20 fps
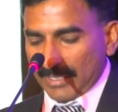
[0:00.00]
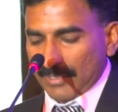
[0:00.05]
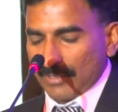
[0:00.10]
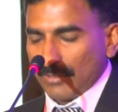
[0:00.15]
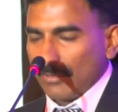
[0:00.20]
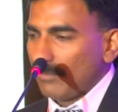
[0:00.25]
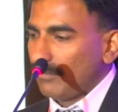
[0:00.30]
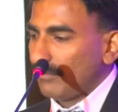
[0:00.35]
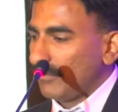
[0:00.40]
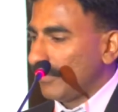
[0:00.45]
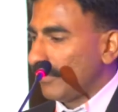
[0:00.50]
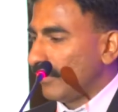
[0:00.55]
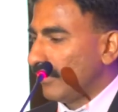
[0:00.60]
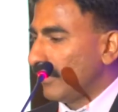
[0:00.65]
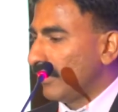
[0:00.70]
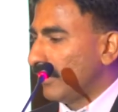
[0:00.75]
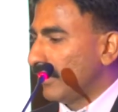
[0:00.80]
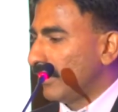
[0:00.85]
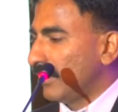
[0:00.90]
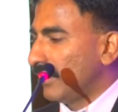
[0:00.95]
So
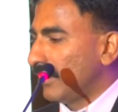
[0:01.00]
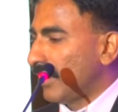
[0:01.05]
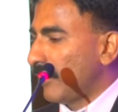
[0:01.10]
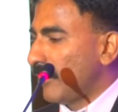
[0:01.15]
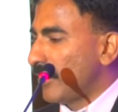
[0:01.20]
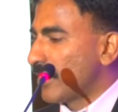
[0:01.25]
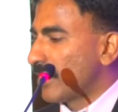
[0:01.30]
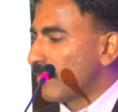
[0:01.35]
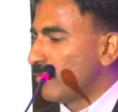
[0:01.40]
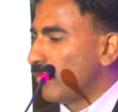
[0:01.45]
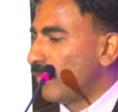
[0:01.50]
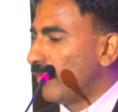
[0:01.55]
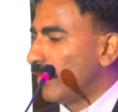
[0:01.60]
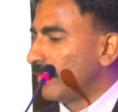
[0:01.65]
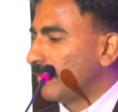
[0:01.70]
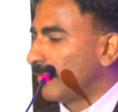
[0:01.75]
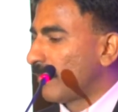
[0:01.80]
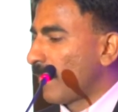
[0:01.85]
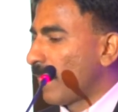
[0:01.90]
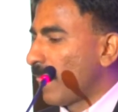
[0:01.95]
let me just move
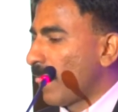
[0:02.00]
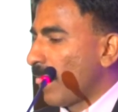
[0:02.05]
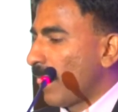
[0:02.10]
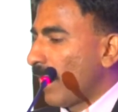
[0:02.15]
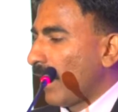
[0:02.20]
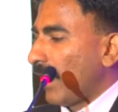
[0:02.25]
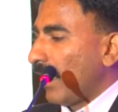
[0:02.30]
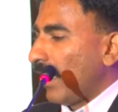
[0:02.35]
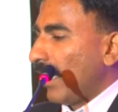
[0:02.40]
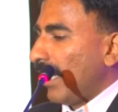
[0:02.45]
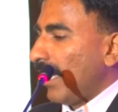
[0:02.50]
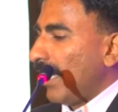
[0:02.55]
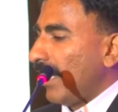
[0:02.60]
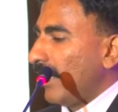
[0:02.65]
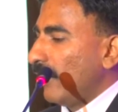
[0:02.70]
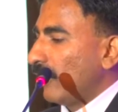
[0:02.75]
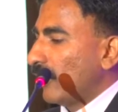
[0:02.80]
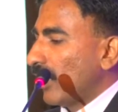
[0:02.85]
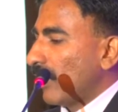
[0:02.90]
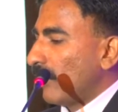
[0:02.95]
on. And
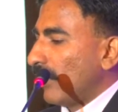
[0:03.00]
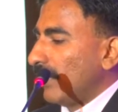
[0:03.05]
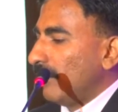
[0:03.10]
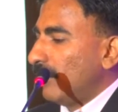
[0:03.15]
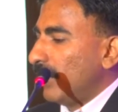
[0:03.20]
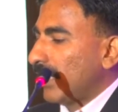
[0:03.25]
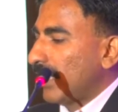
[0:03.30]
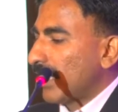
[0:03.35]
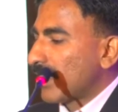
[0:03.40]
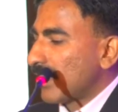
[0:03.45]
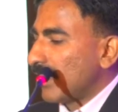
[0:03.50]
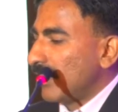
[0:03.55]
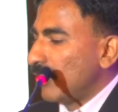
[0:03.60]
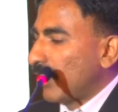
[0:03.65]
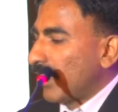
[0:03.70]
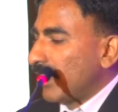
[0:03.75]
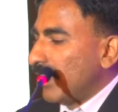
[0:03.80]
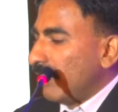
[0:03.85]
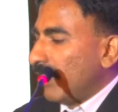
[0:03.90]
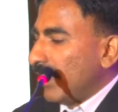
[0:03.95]
then you talk about implication, you
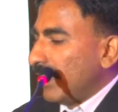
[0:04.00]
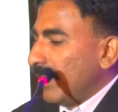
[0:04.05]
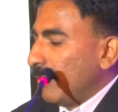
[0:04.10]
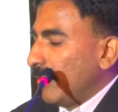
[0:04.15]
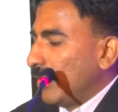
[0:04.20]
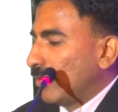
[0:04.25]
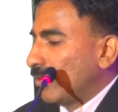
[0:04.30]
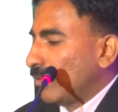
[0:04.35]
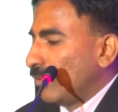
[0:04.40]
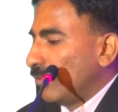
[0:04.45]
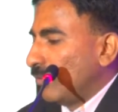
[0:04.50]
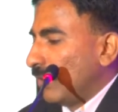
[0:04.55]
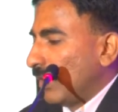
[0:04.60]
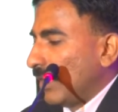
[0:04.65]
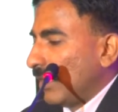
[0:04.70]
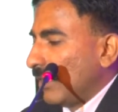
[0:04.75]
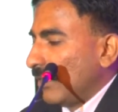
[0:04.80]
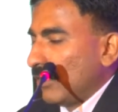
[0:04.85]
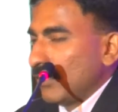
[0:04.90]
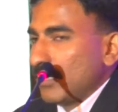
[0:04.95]
can divide them into
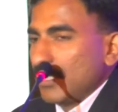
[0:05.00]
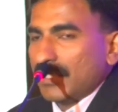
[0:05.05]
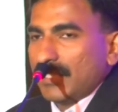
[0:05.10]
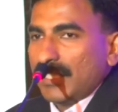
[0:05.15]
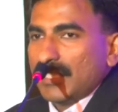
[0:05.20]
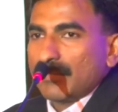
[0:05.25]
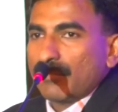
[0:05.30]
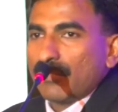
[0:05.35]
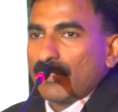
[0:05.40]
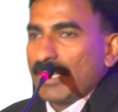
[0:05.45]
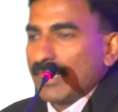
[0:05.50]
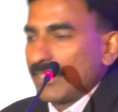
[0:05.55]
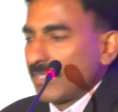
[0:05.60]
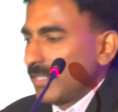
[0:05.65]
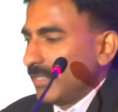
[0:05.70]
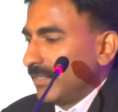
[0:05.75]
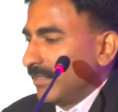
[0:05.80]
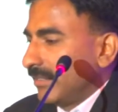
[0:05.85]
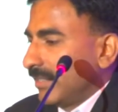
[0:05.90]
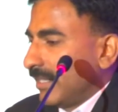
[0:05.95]
logistics,
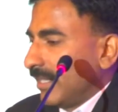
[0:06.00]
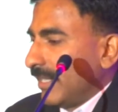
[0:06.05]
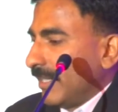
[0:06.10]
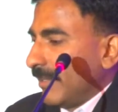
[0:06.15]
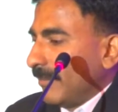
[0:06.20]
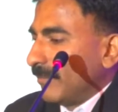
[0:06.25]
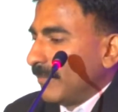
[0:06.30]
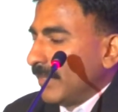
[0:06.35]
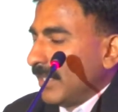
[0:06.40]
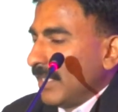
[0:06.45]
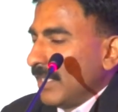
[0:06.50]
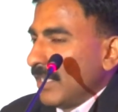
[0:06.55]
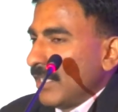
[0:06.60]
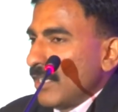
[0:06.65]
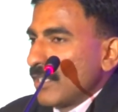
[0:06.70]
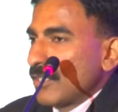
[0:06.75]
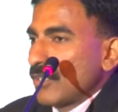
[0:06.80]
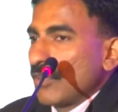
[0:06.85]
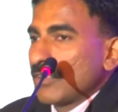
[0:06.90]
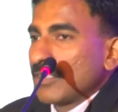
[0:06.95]
production,
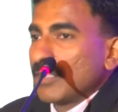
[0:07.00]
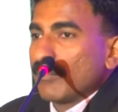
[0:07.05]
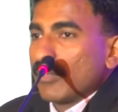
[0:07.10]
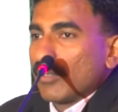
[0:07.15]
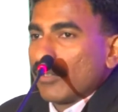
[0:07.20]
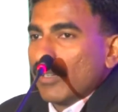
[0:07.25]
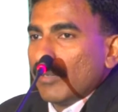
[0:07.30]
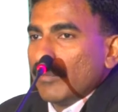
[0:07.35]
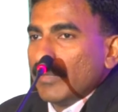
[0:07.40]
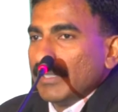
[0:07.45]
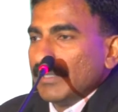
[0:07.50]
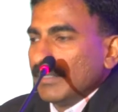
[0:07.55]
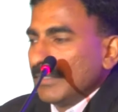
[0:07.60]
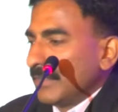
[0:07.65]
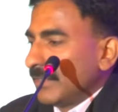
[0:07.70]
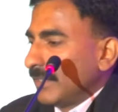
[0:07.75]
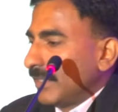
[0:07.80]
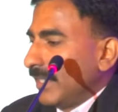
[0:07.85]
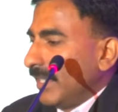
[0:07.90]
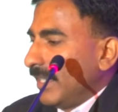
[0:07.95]
sourcing, procurement,
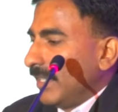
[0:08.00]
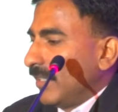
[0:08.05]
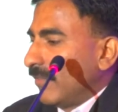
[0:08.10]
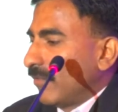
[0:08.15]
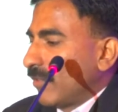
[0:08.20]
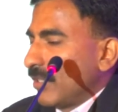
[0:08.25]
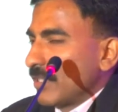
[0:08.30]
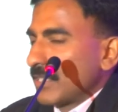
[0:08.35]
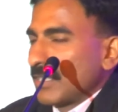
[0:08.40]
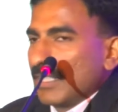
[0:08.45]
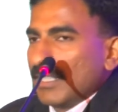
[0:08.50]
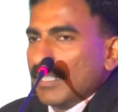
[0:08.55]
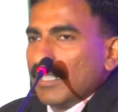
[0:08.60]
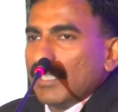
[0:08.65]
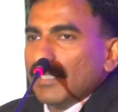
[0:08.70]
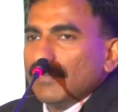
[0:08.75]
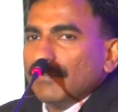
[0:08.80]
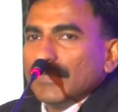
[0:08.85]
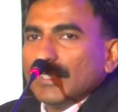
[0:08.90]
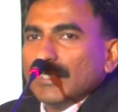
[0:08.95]
and of course,
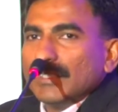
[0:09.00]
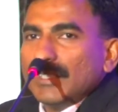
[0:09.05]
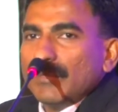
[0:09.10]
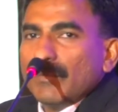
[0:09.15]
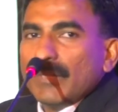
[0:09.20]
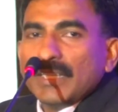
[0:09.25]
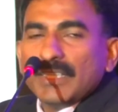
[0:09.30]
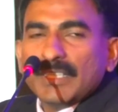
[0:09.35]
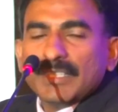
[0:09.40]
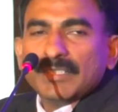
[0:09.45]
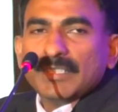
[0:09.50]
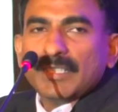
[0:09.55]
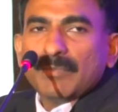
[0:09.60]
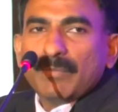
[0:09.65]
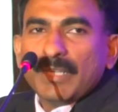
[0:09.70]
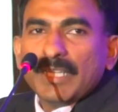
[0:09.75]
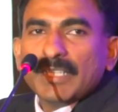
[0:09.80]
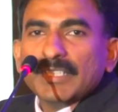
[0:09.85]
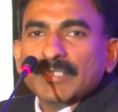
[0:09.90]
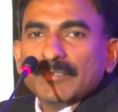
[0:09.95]
demand
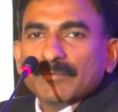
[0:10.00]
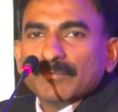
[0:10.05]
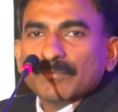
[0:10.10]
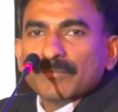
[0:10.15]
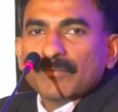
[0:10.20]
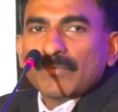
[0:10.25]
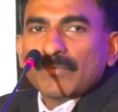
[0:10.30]
and planning.